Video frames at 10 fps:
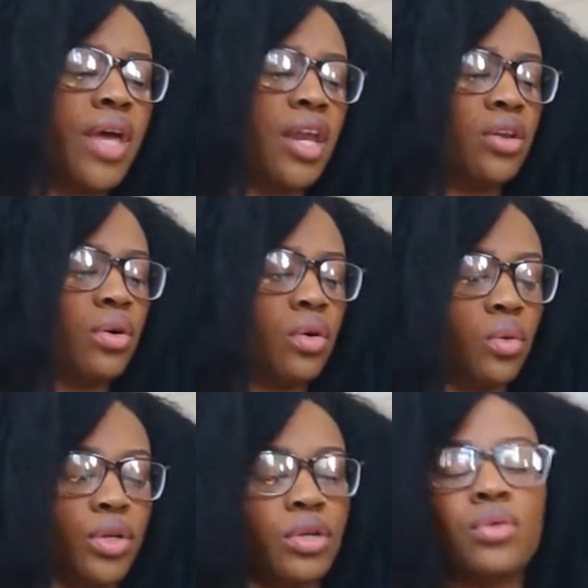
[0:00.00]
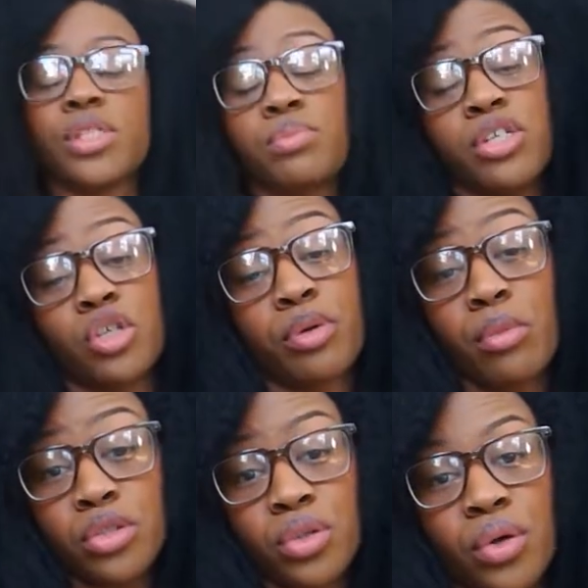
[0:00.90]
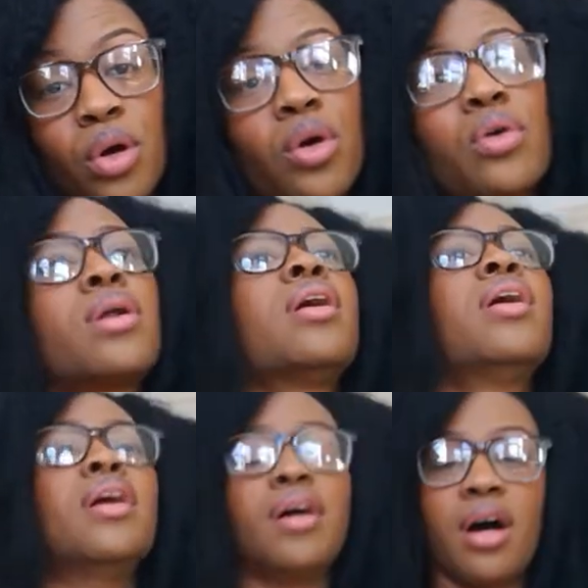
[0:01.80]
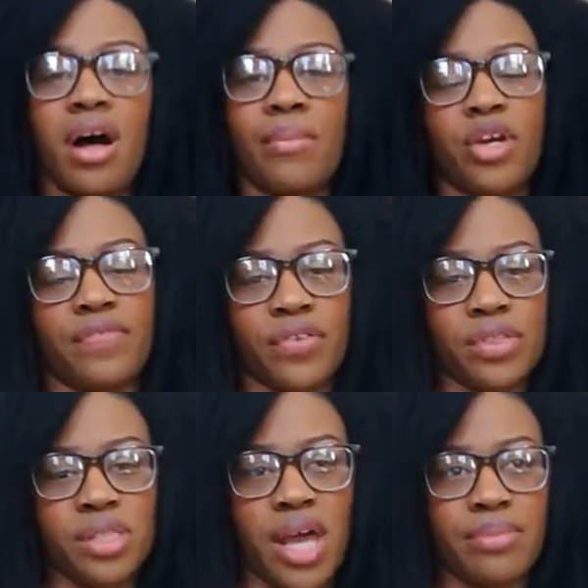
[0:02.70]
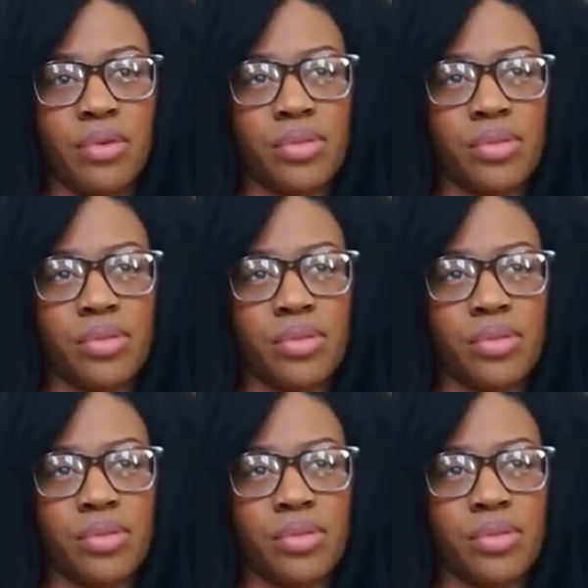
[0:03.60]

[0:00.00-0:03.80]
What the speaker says: and when you use a special promotional code, and you're a first-time